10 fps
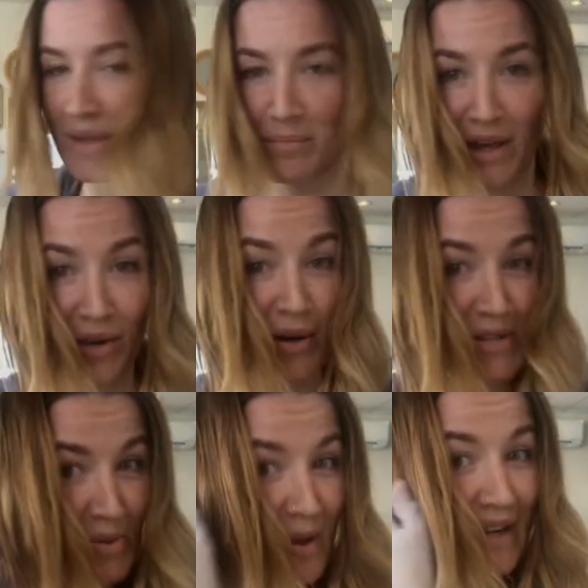but you
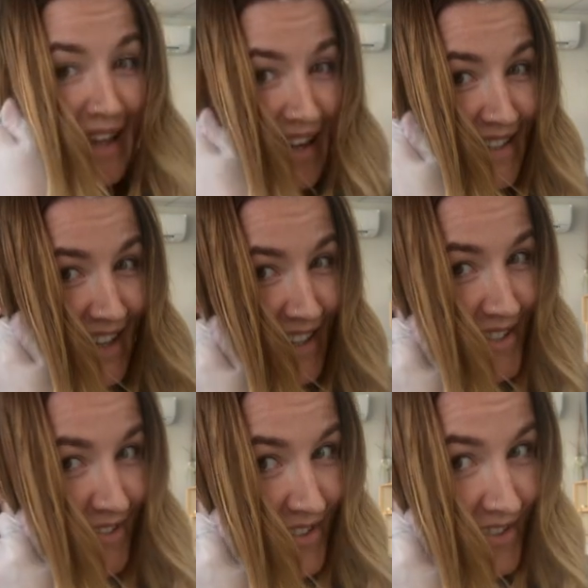also wanna get it done as
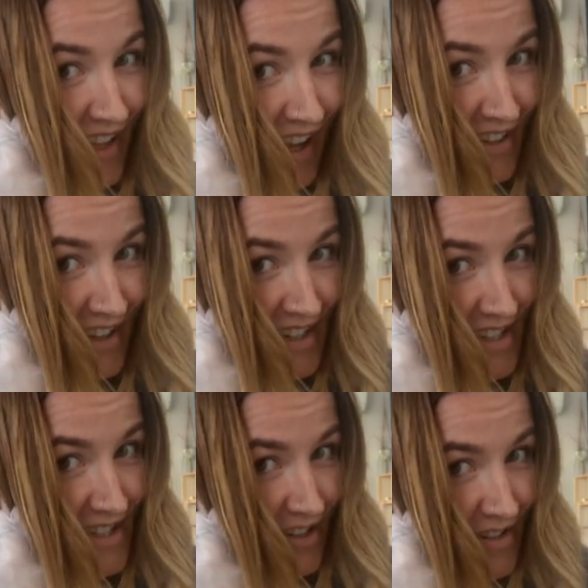soon as you can.
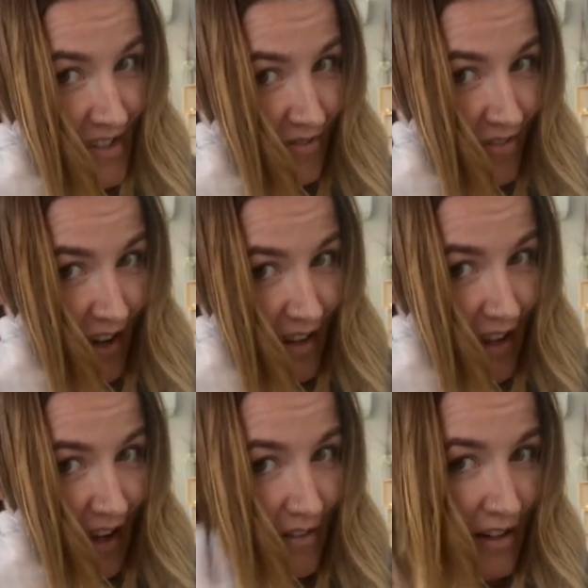So it's a fine
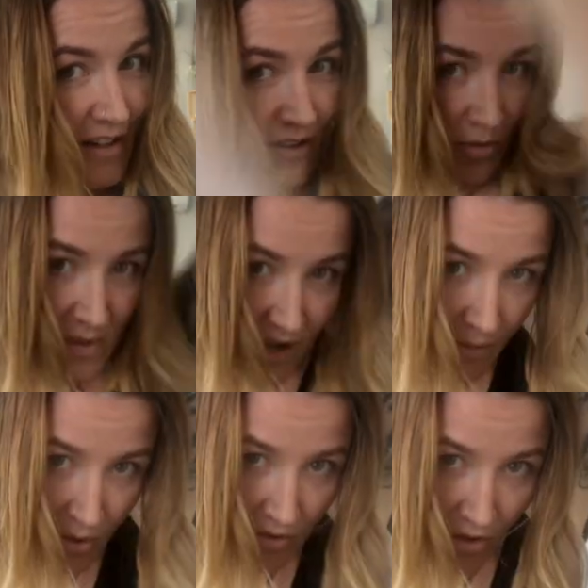line. Oops, so I
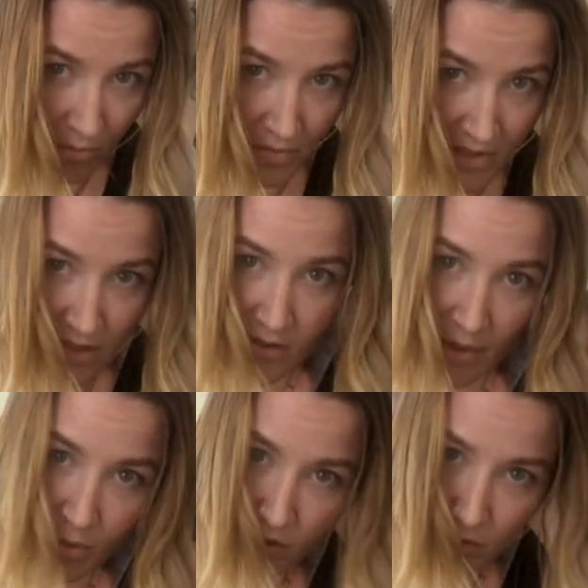
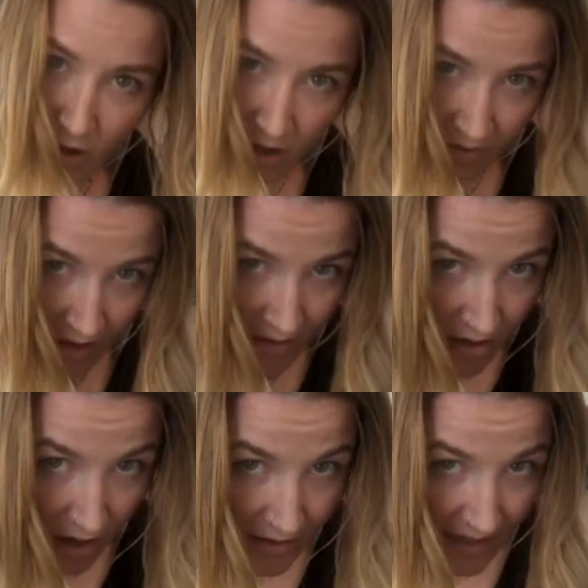pulled the wrong thing.
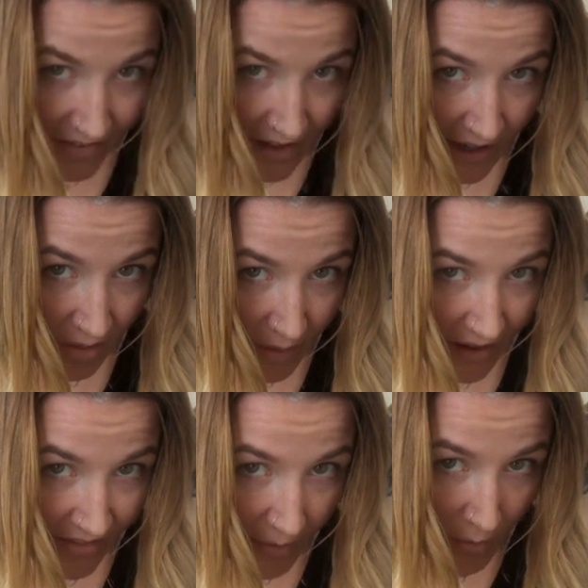Not life and death, but
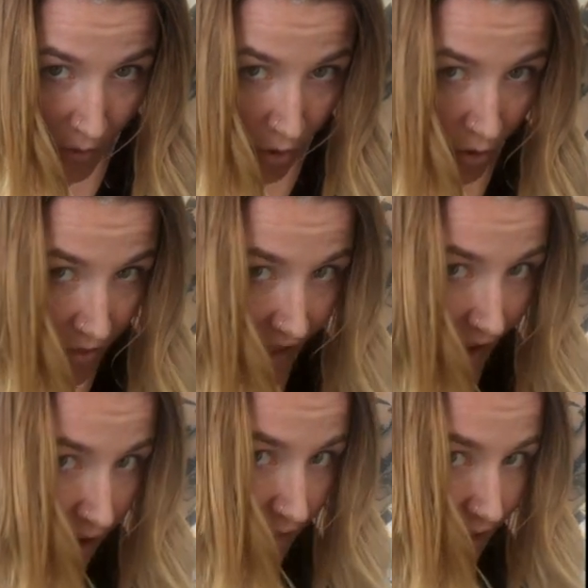if I hold the
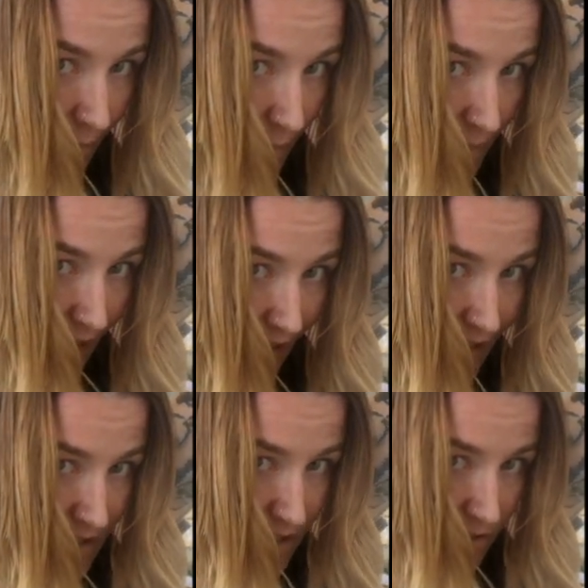hair that I'm applying
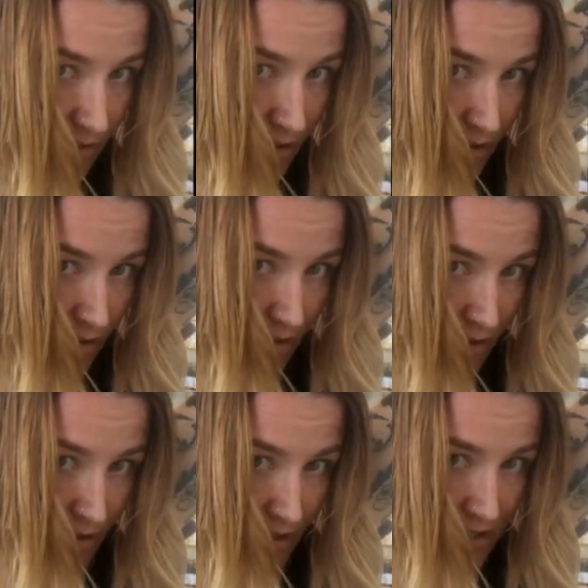it to,
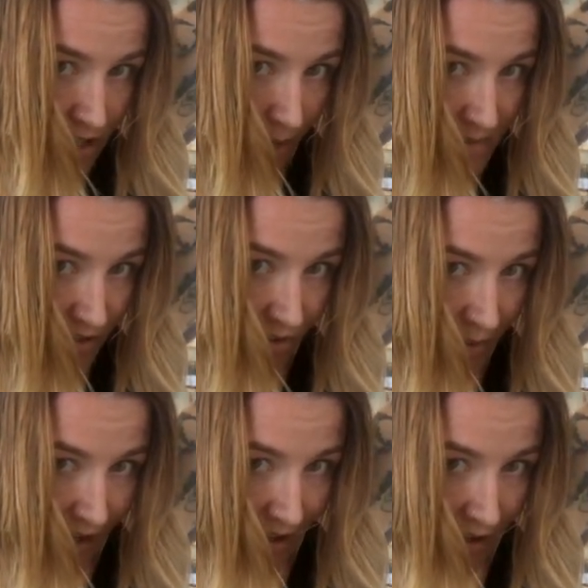it stops it from
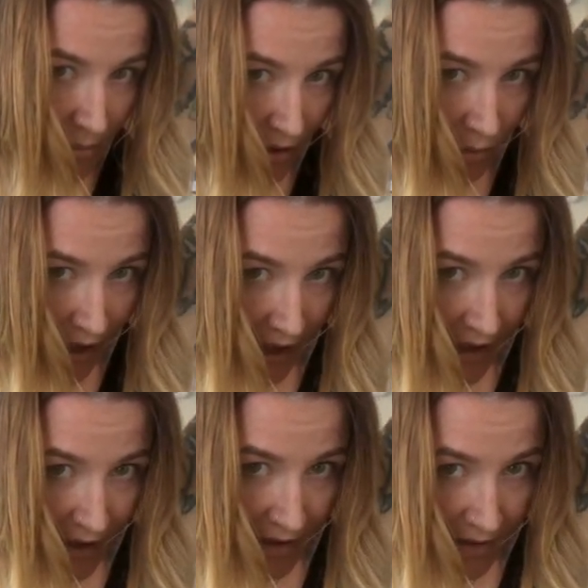getting in my way